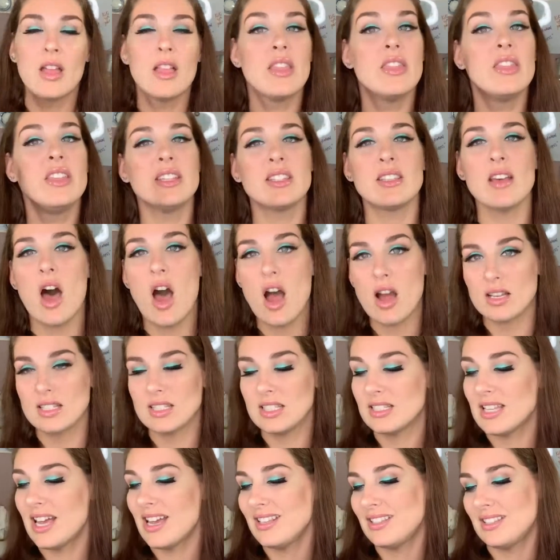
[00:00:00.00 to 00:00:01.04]
This
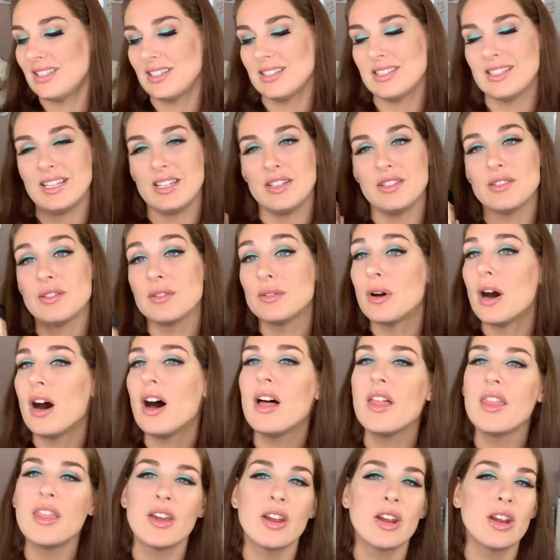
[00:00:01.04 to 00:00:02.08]
oxidizes like no
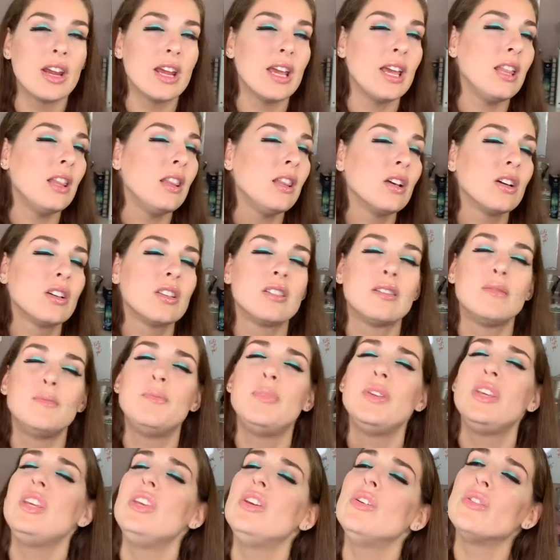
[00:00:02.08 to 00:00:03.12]
other. It looks
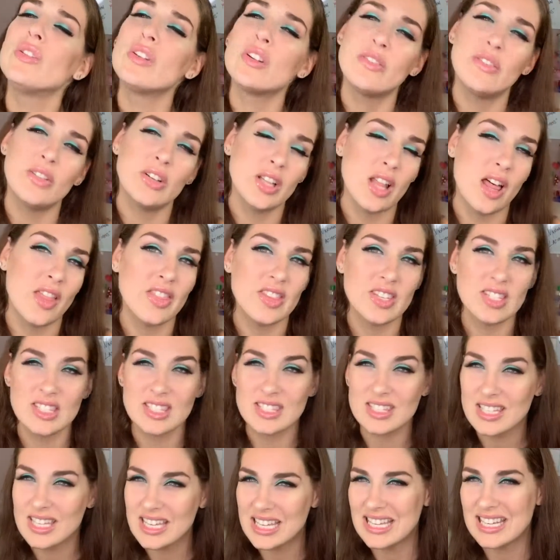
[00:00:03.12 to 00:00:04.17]
beautiful on the
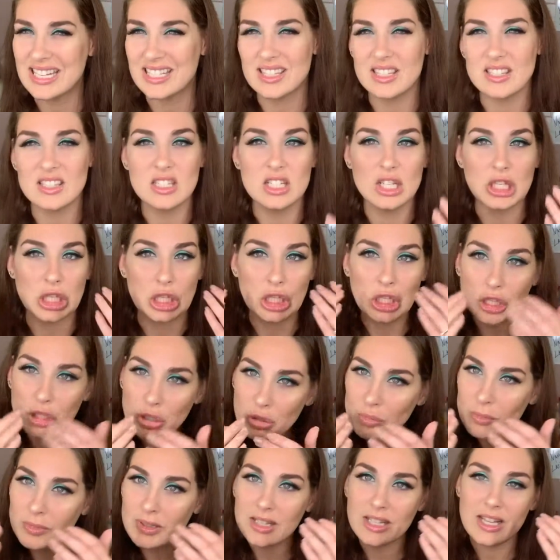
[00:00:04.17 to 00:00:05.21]
skin. It doesn't
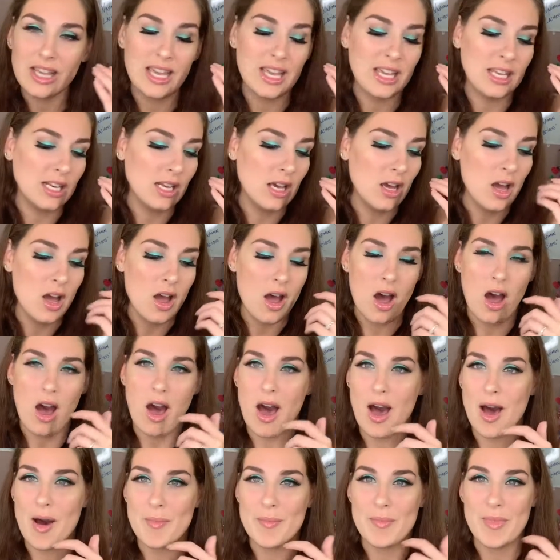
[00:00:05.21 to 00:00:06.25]
accumulate.
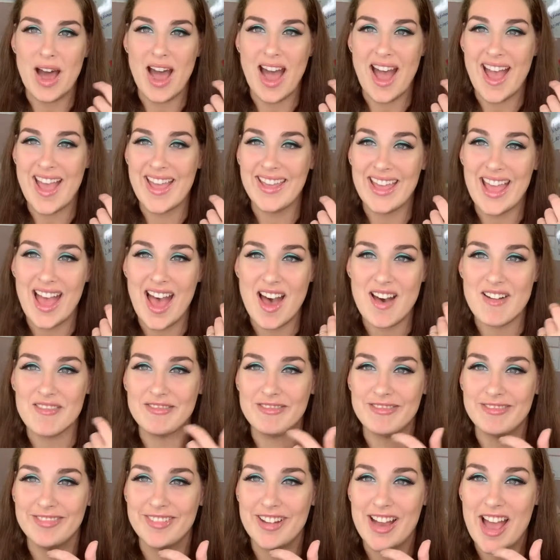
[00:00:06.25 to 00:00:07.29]
I
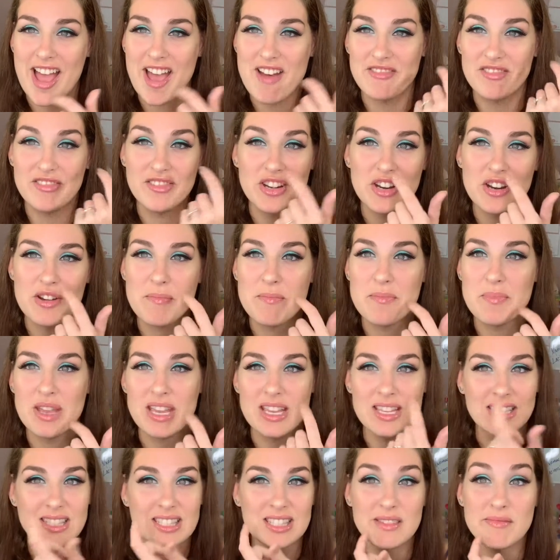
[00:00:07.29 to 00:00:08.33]
have a very
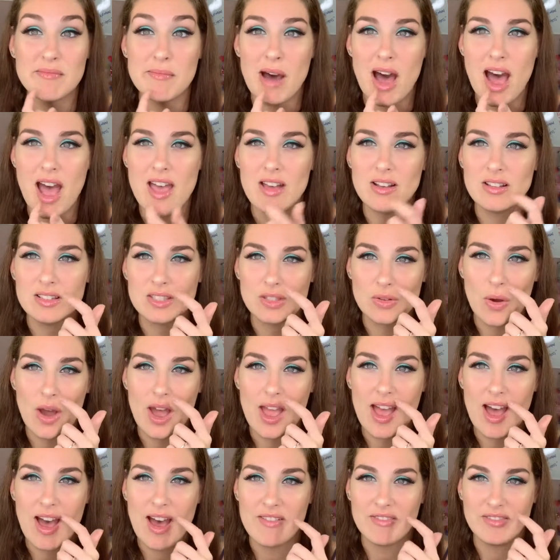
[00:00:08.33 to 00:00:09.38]
big smile, so I
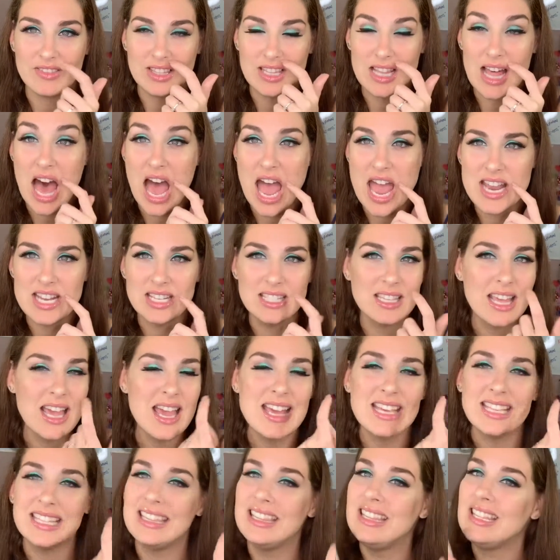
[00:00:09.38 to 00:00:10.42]
have lines.
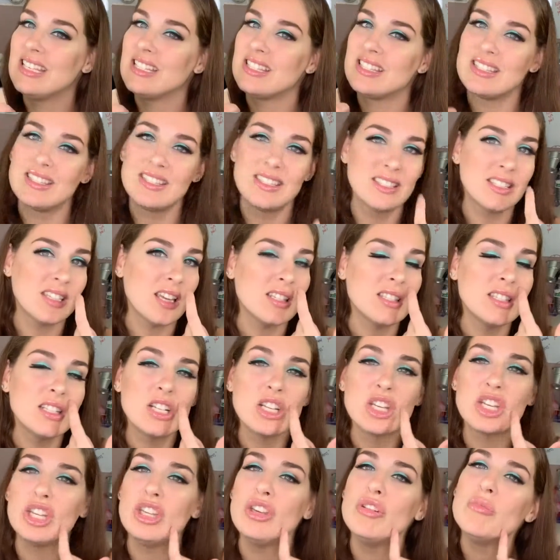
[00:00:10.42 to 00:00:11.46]
This doesn't
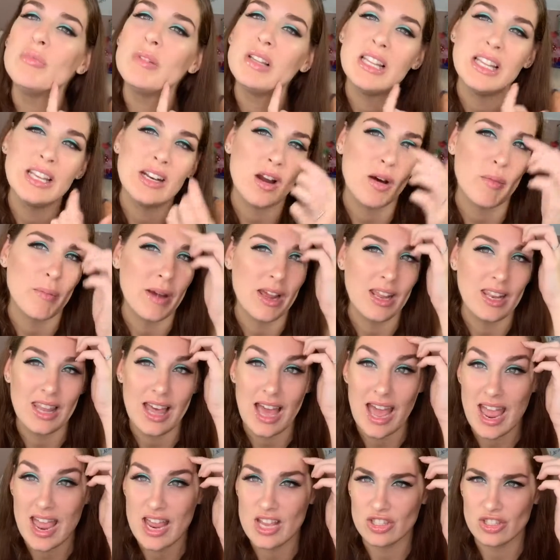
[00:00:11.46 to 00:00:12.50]
accumulate on my
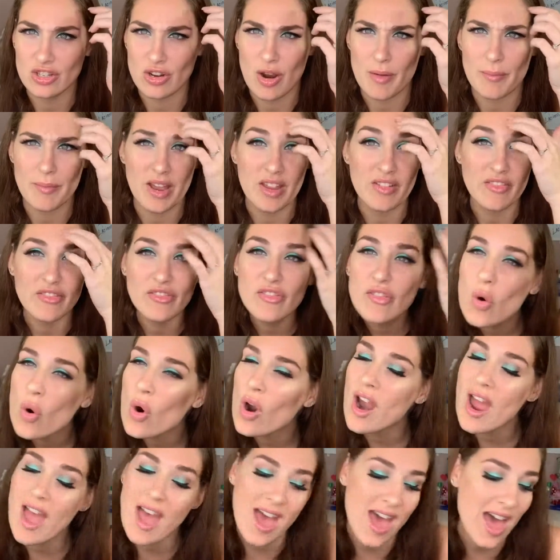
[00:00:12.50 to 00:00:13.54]
lines or on my
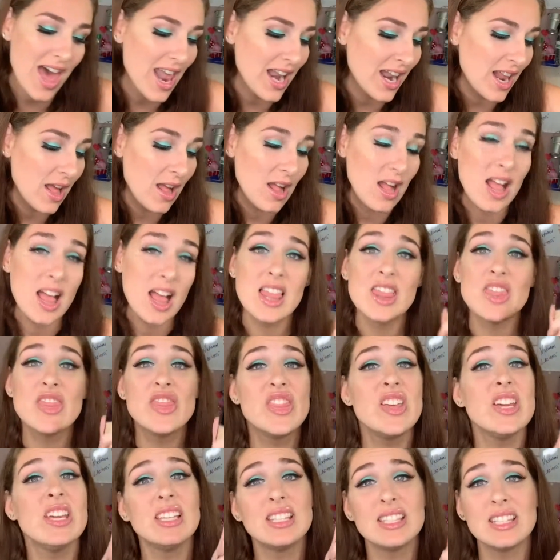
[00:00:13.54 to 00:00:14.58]
forehead.
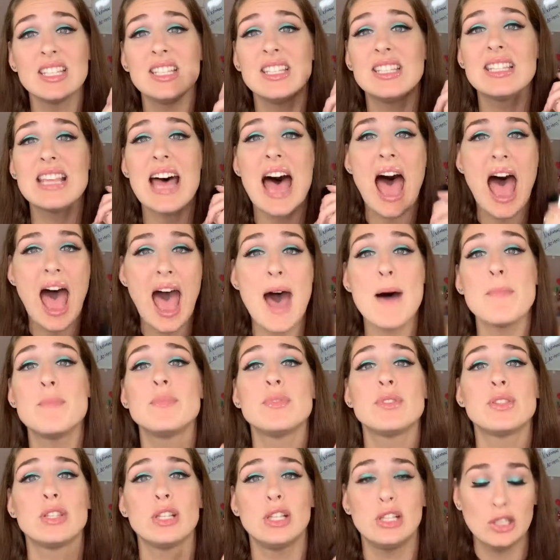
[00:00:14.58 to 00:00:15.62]
This is
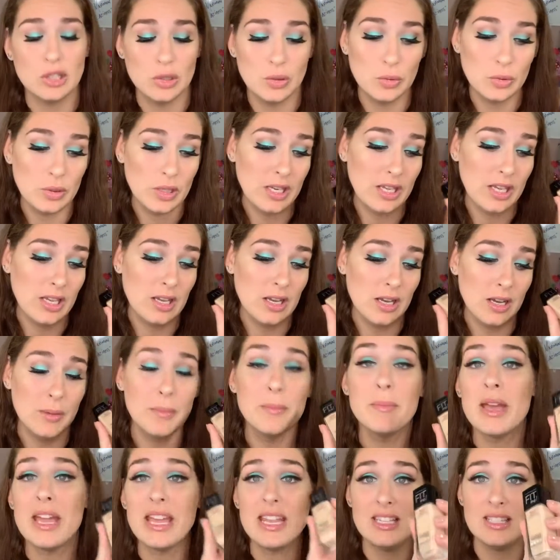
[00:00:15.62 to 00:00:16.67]
absolutely
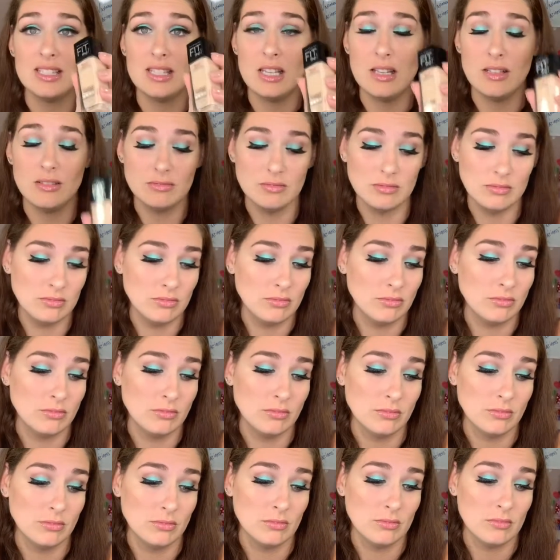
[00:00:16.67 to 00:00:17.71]
amazing.
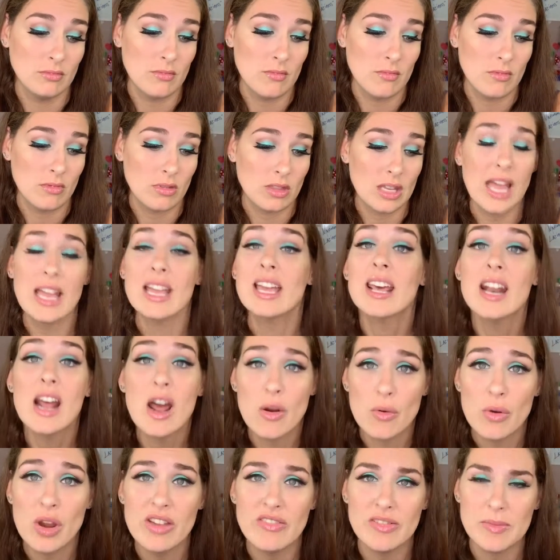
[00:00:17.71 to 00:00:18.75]
I
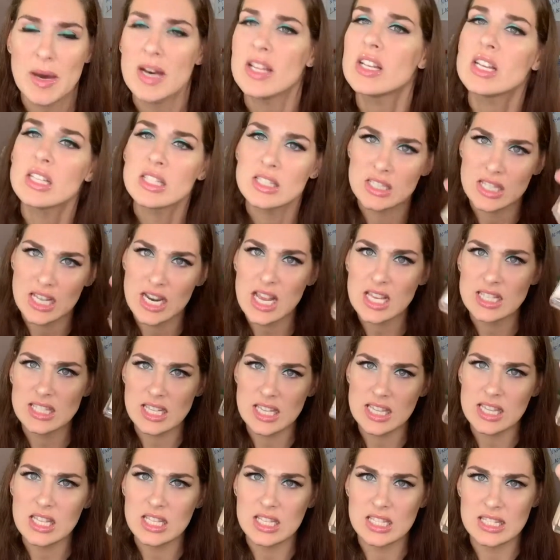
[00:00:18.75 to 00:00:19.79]
cannot rave about this. Did I
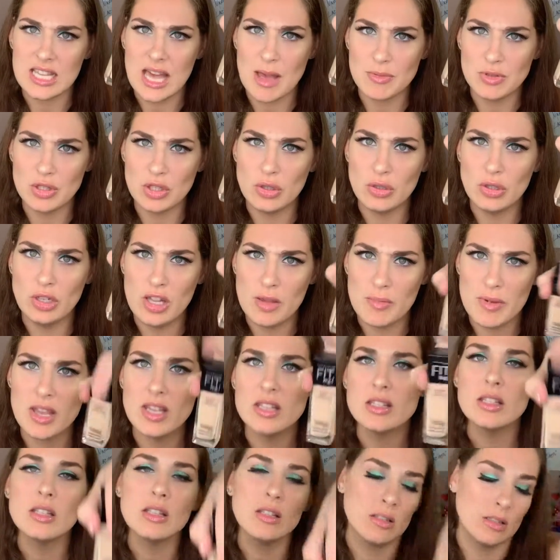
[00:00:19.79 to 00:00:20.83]
say this is absolutely
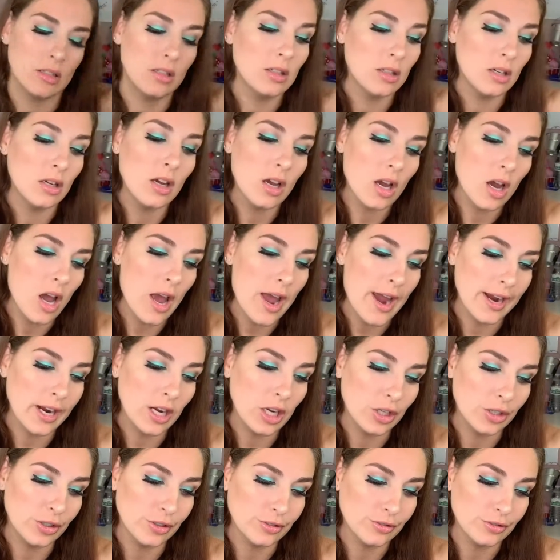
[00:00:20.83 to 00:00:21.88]
amazing? Alright,
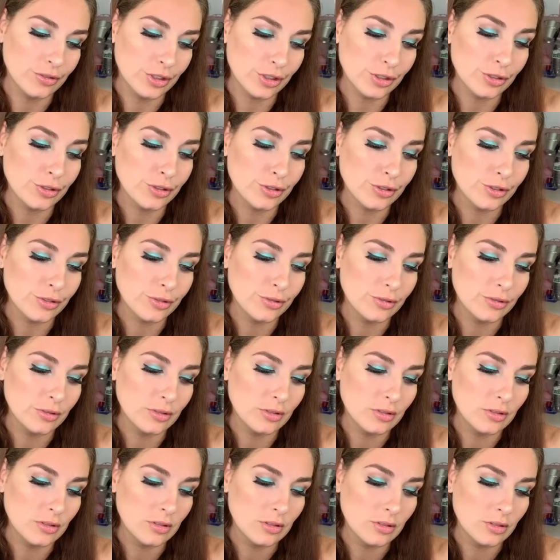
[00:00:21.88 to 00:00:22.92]
so
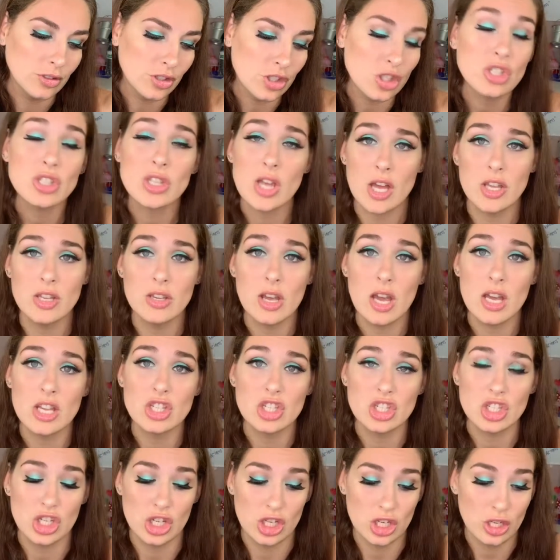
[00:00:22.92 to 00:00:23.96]
just thought you
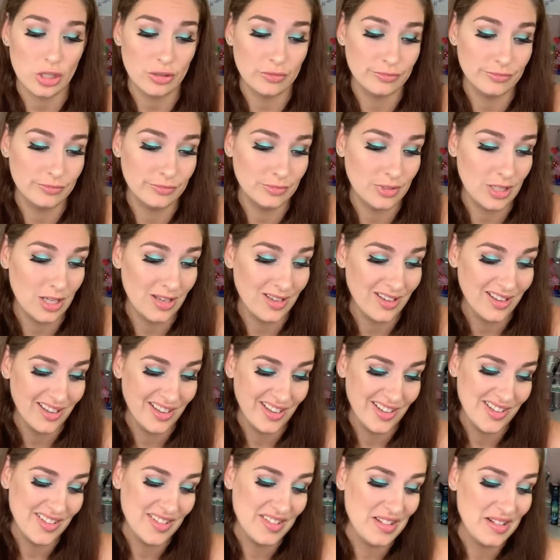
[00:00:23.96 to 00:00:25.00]
guys should
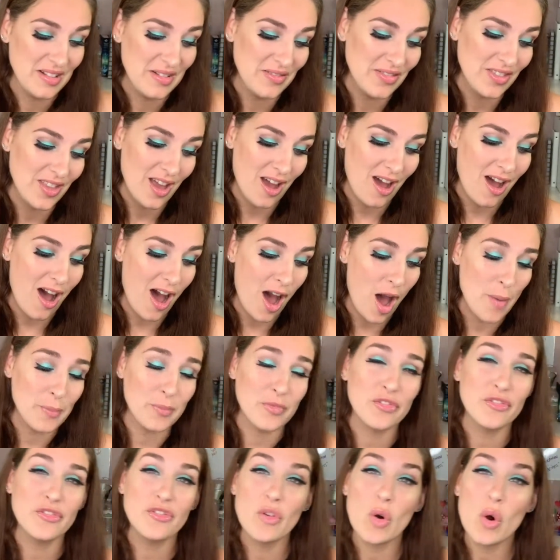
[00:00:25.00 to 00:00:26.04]
know.
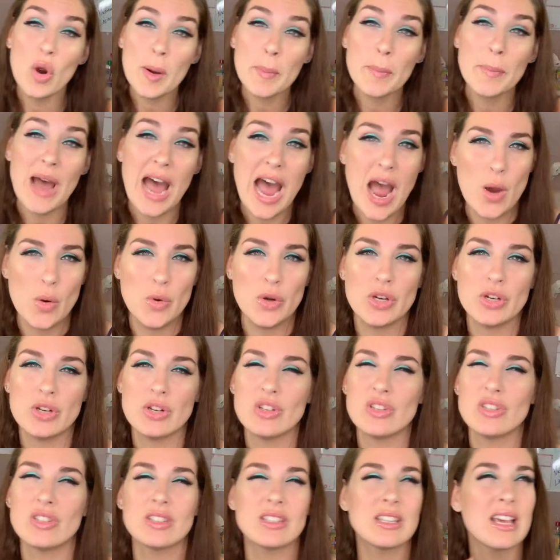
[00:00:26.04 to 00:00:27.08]
For
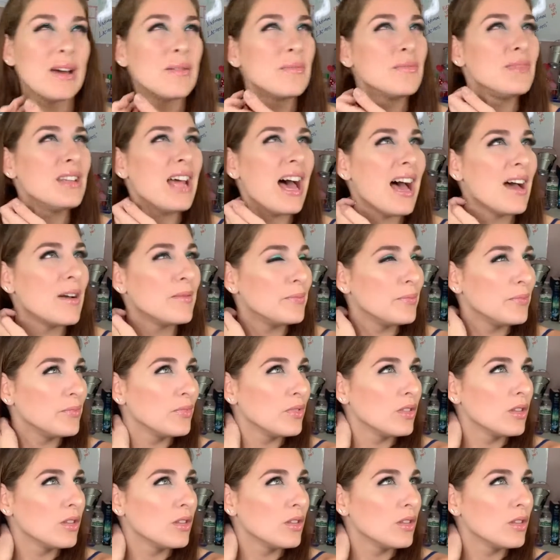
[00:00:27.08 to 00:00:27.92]
powders, I'm not